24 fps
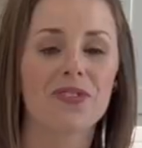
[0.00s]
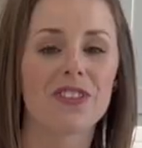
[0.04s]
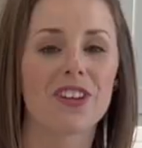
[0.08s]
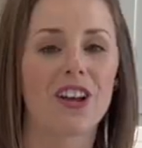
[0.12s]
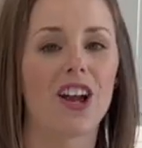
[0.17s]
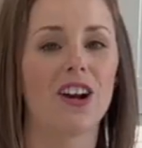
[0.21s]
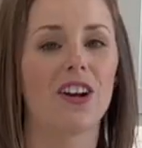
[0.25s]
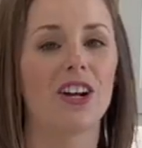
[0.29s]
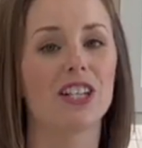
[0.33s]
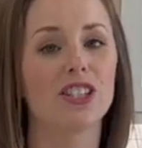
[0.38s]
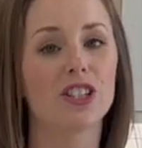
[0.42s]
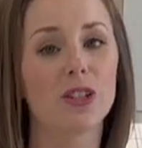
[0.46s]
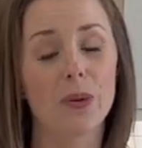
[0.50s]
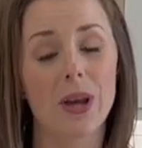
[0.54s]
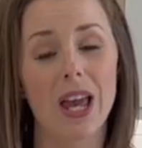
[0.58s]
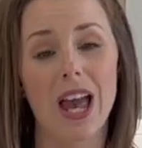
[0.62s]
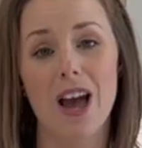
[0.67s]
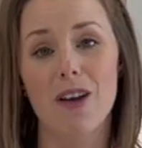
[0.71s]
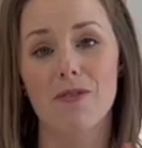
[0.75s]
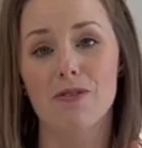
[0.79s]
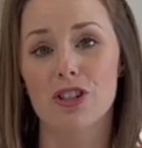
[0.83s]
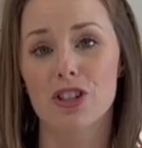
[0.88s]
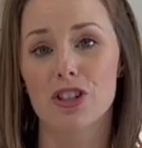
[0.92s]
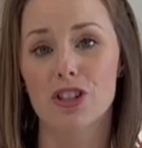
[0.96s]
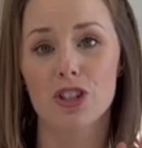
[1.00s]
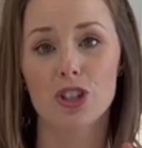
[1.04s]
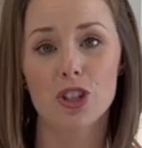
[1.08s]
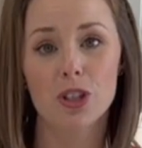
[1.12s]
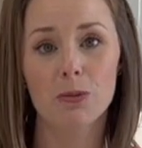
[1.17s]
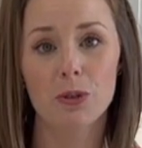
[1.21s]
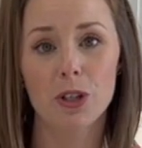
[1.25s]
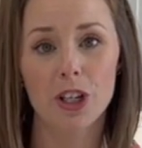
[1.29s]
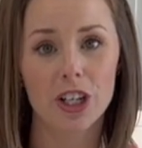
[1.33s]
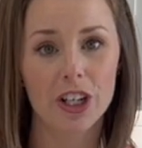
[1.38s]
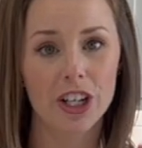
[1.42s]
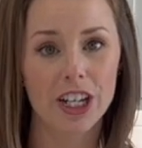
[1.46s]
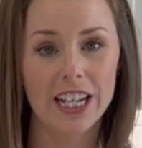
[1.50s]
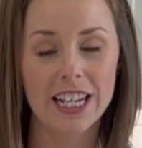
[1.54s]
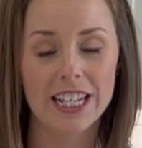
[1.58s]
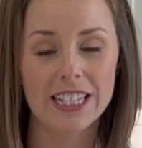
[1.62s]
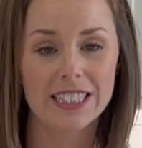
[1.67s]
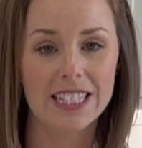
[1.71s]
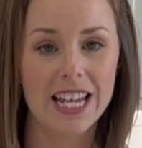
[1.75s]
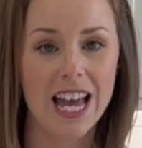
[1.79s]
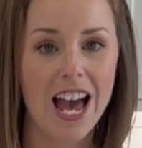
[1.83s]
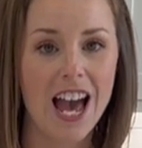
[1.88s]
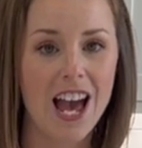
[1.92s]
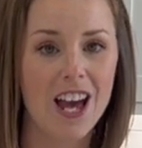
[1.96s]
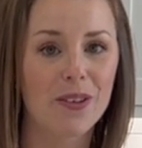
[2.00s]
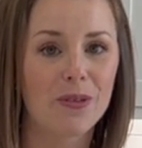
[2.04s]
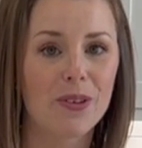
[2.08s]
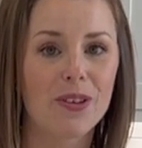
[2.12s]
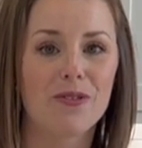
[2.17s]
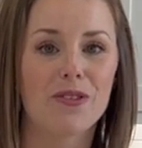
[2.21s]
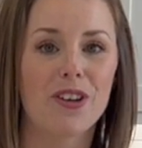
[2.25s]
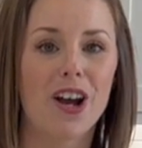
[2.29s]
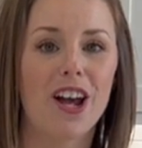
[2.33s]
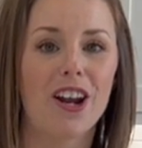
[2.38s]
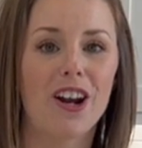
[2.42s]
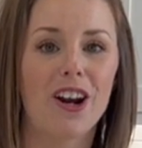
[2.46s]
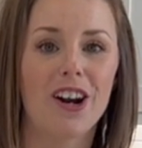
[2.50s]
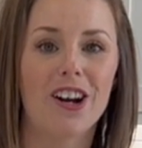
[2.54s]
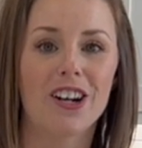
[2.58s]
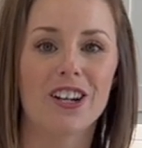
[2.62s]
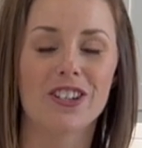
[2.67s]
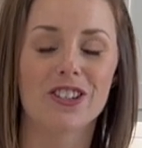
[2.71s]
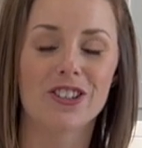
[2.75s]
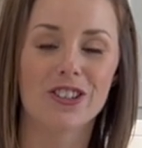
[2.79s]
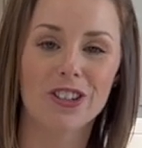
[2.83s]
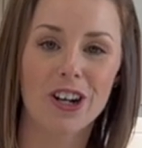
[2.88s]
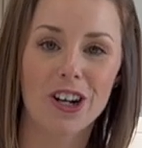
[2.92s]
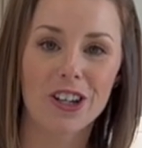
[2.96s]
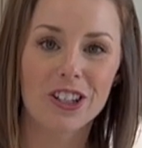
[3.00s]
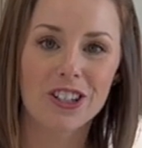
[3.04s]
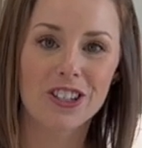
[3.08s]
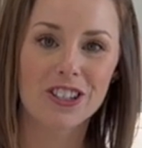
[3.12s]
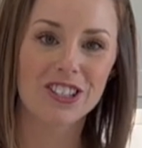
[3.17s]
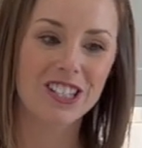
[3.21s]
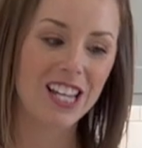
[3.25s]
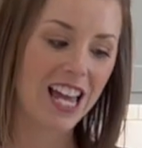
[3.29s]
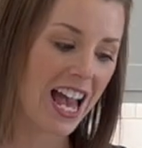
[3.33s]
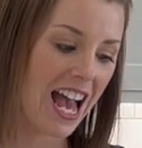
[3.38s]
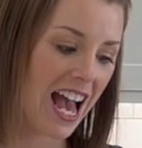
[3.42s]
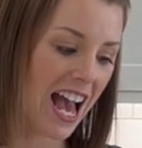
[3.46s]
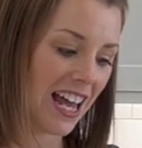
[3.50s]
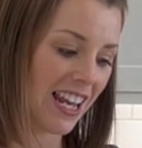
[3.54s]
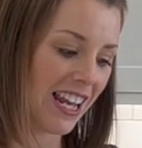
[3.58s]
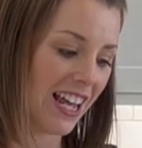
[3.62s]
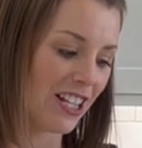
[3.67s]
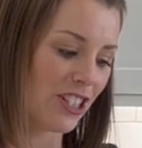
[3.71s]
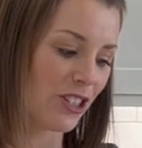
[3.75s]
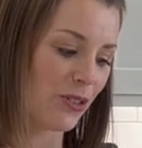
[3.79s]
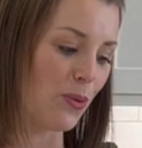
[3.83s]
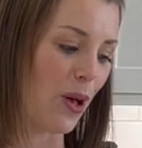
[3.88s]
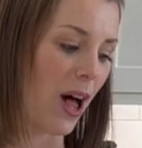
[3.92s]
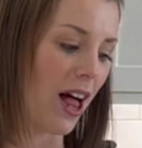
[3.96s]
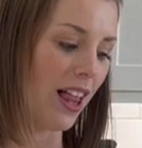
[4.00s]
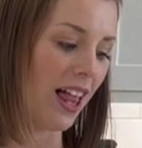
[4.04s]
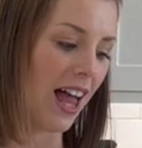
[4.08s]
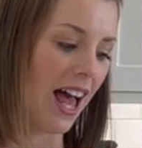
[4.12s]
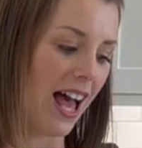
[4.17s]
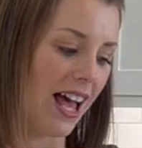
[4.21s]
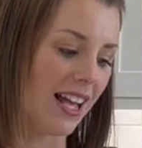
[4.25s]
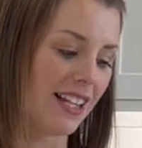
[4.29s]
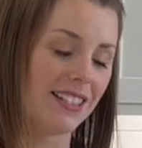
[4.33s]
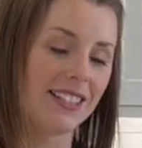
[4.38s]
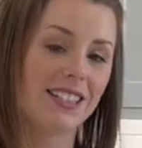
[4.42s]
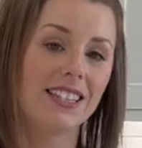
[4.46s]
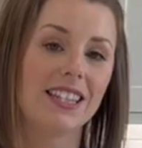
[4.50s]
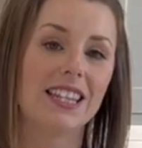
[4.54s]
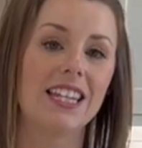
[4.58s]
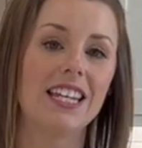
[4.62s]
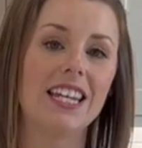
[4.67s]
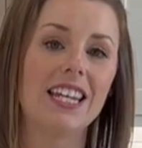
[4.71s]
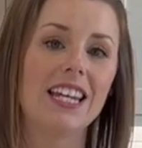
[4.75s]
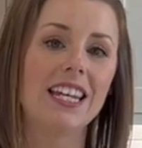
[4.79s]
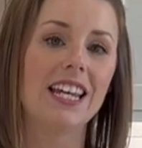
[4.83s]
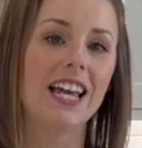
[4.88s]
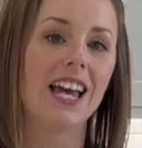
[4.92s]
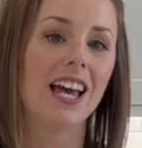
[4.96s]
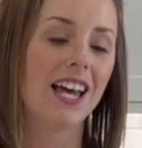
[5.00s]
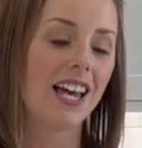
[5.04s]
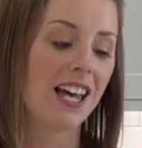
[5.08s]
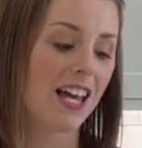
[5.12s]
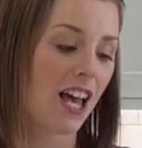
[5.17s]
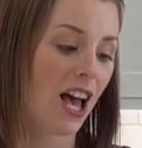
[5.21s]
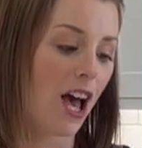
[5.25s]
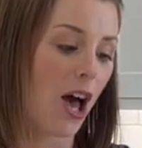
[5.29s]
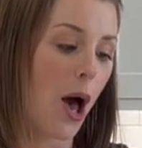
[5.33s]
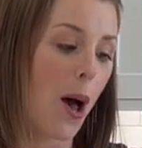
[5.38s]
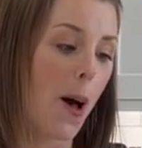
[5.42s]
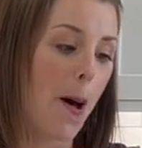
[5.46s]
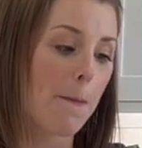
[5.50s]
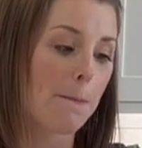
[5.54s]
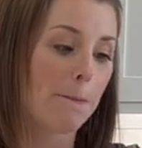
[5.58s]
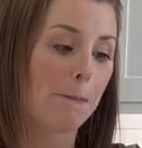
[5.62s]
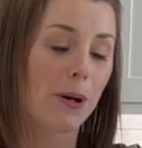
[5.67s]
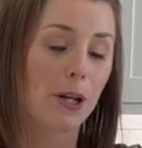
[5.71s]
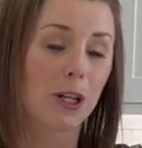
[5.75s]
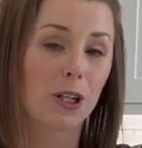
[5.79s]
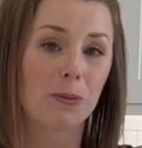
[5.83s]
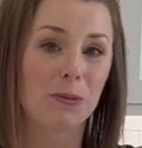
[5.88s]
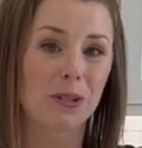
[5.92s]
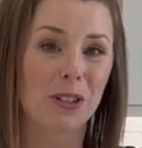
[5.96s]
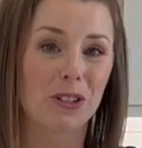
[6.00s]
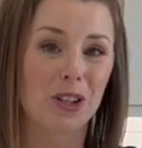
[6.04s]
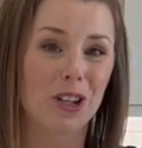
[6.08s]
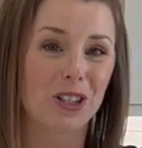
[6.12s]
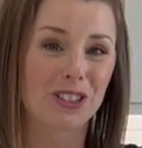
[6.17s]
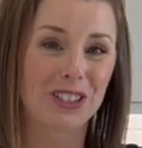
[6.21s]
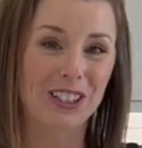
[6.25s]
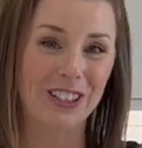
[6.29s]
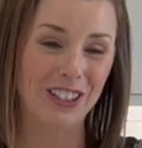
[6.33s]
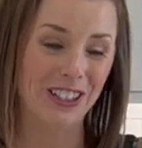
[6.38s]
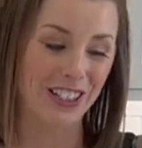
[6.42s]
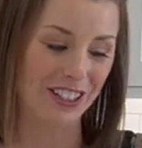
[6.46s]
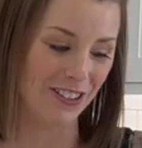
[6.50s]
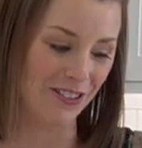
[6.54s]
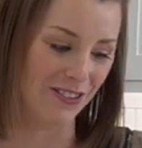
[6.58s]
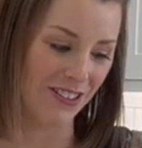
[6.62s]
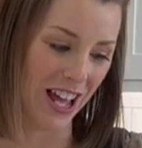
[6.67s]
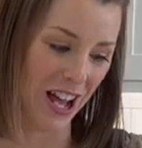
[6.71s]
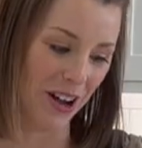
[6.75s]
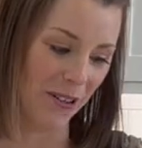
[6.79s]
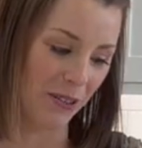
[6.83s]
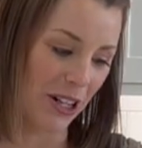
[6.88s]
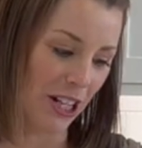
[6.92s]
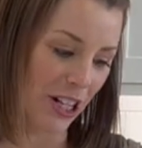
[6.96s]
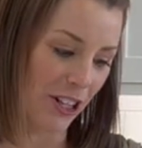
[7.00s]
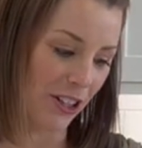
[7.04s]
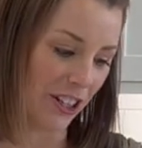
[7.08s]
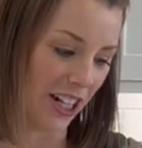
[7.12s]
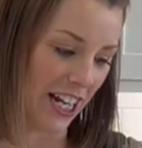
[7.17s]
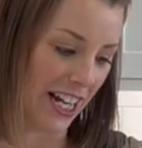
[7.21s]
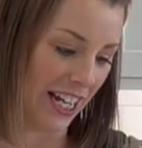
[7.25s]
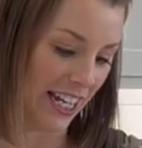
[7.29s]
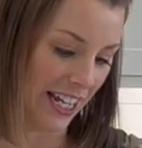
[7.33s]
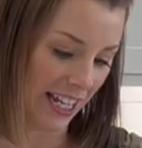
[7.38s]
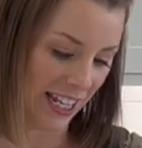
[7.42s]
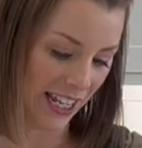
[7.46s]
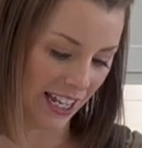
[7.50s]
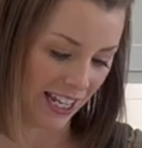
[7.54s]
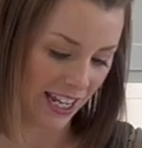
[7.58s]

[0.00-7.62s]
Alright, so we have just 2 more ingredients to add. We've got our starter to add as well as the buttermilk alternative that we created.